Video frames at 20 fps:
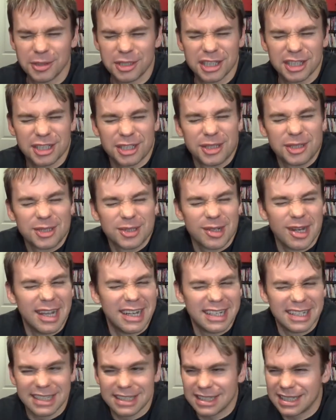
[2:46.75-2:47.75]
just goes
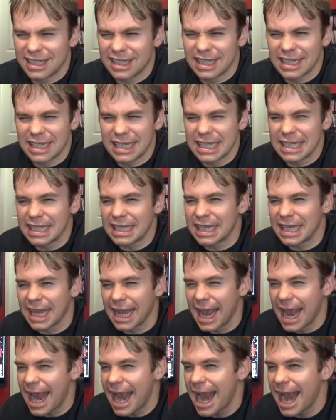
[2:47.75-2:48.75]
around eating
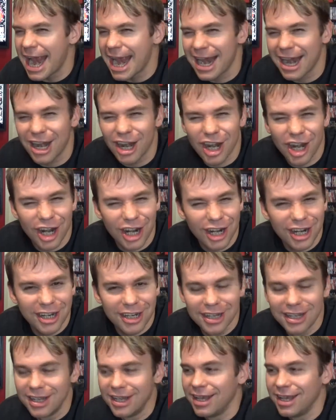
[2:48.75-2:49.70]
hair.